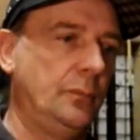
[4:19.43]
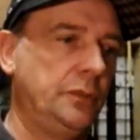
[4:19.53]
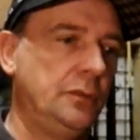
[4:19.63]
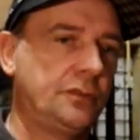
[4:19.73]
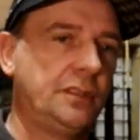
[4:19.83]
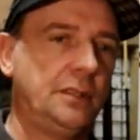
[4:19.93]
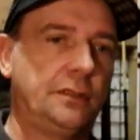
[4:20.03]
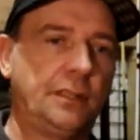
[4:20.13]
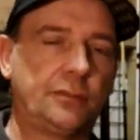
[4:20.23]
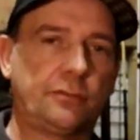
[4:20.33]
you see
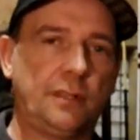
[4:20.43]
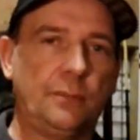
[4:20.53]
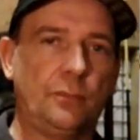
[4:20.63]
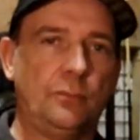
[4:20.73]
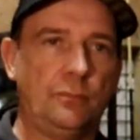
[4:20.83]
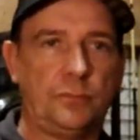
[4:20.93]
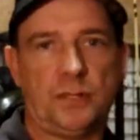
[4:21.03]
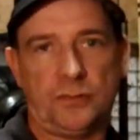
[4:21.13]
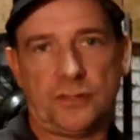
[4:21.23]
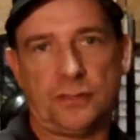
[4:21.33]
the extreme
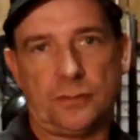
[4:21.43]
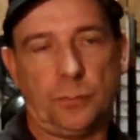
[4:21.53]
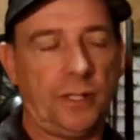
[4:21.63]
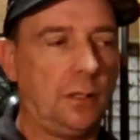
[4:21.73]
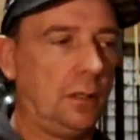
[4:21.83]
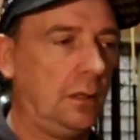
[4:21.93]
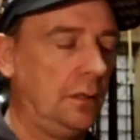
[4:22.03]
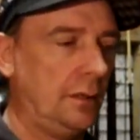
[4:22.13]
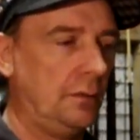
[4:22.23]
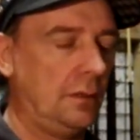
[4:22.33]
conditions we
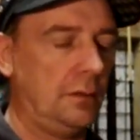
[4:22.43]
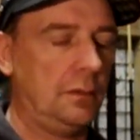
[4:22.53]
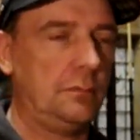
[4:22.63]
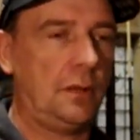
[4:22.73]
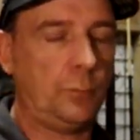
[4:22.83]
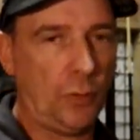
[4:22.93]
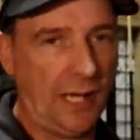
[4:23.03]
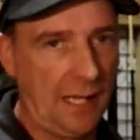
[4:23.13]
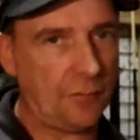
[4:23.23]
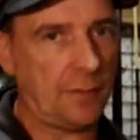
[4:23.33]

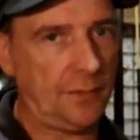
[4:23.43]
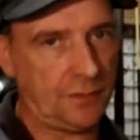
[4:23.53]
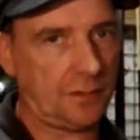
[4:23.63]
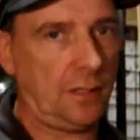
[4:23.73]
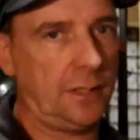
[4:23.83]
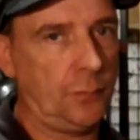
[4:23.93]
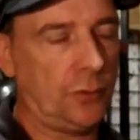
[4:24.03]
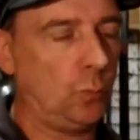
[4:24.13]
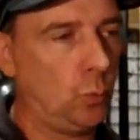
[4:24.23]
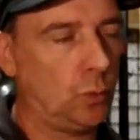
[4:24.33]
have around this island with
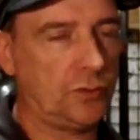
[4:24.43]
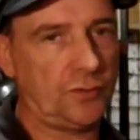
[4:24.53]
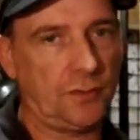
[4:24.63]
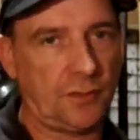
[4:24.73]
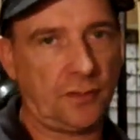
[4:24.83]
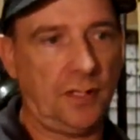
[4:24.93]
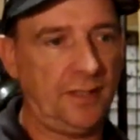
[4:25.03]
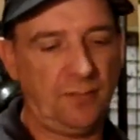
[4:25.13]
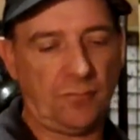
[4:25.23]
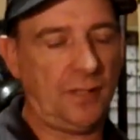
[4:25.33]
the waters and the tides,
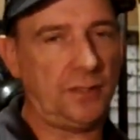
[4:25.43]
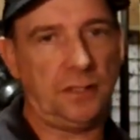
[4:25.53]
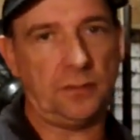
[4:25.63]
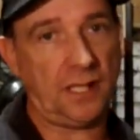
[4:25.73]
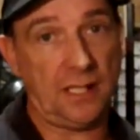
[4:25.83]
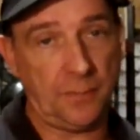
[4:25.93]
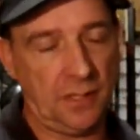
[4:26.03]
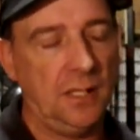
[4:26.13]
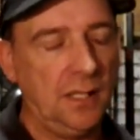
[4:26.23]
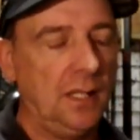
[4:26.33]
even around the UK,
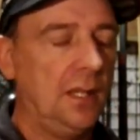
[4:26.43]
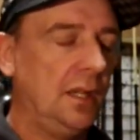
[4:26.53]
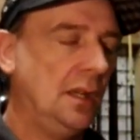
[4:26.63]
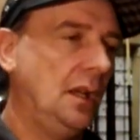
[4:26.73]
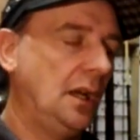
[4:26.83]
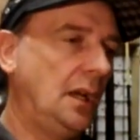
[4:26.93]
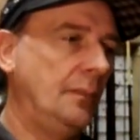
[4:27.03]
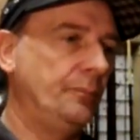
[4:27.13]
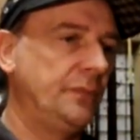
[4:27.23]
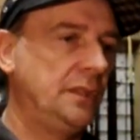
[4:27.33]
but
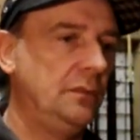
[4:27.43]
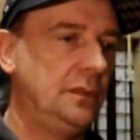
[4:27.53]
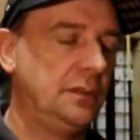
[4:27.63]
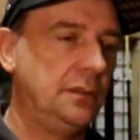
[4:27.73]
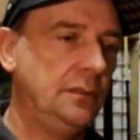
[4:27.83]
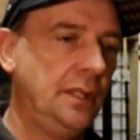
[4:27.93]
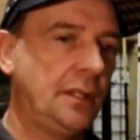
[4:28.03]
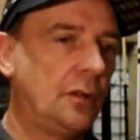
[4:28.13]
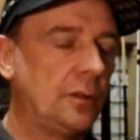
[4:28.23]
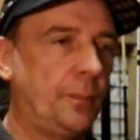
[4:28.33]
you need
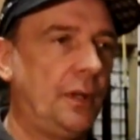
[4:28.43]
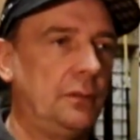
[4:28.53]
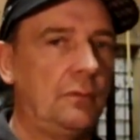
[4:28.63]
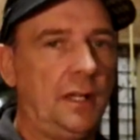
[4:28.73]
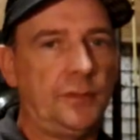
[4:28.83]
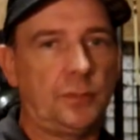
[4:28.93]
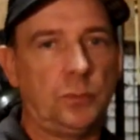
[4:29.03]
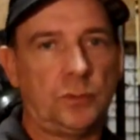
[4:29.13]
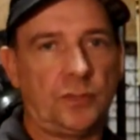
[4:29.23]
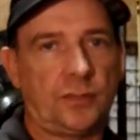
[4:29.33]
a good boat around these
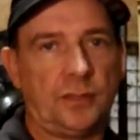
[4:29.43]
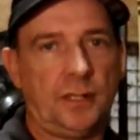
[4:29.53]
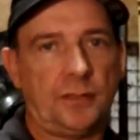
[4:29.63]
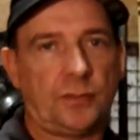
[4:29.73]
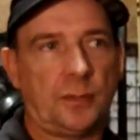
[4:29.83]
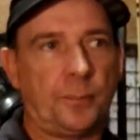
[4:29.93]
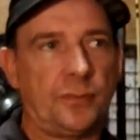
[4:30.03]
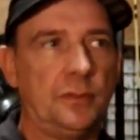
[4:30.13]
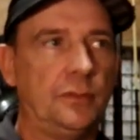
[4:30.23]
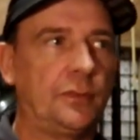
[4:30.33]
waters, so that sort of
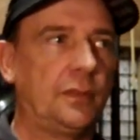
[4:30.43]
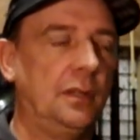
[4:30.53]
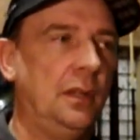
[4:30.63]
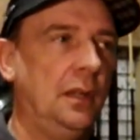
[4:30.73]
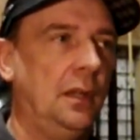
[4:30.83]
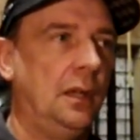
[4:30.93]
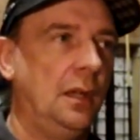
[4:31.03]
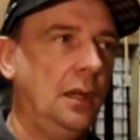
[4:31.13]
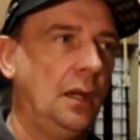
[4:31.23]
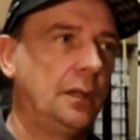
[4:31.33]
proves
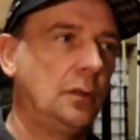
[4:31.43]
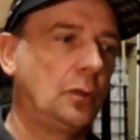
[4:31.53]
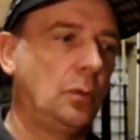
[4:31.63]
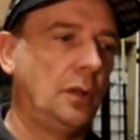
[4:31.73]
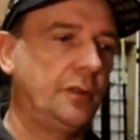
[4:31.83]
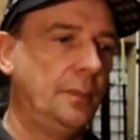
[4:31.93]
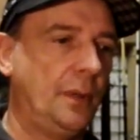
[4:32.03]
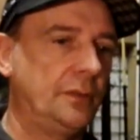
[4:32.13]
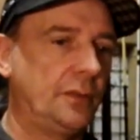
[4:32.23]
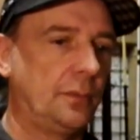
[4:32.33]
a good quality
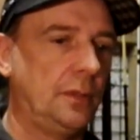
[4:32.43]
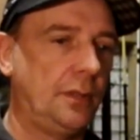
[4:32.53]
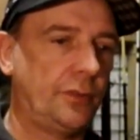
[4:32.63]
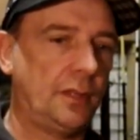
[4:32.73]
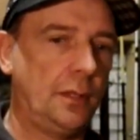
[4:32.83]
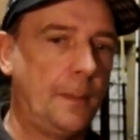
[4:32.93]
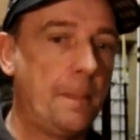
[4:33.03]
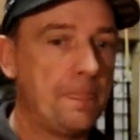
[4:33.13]
boat as well. So